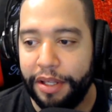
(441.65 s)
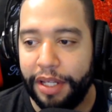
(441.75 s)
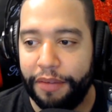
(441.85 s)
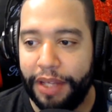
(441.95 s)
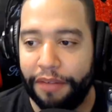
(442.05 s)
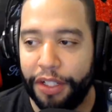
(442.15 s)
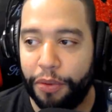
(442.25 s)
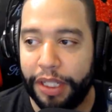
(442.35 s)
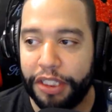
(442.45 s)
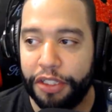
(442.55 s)
If you have any
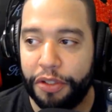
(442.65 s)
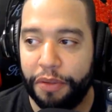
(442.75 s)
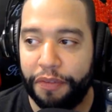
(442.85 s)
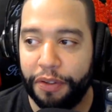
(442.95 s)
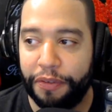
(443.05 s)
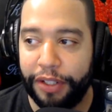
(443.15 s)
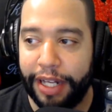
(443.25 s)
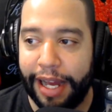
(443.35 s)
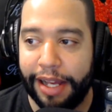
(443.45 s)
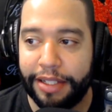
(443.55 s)
questions, you can feel free to
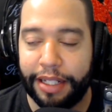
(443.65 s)
ask.